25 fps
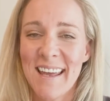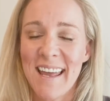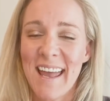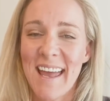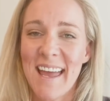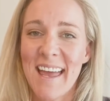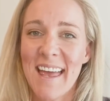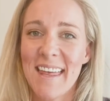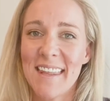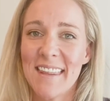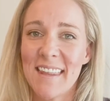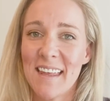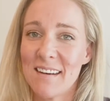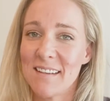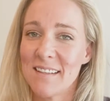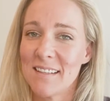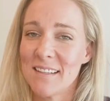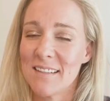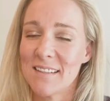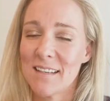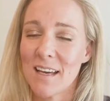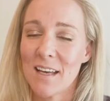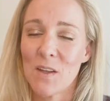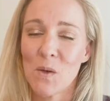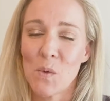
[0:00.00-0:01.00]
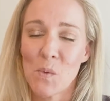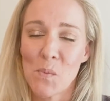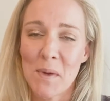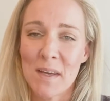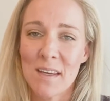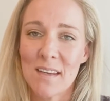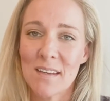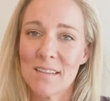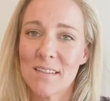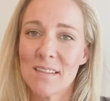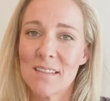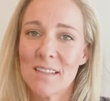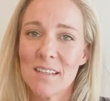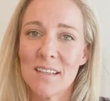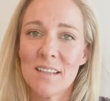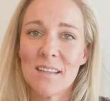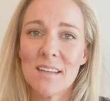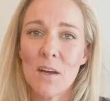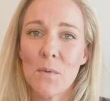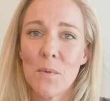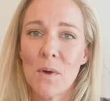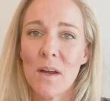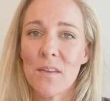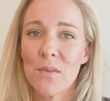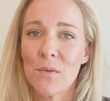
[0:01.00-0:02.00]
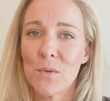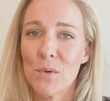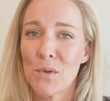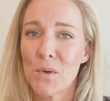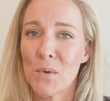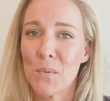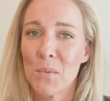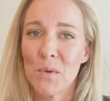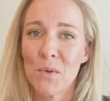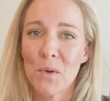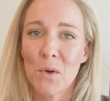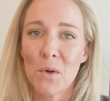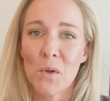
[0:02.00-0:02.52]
And that is exactly what my kids did. They ran through them with their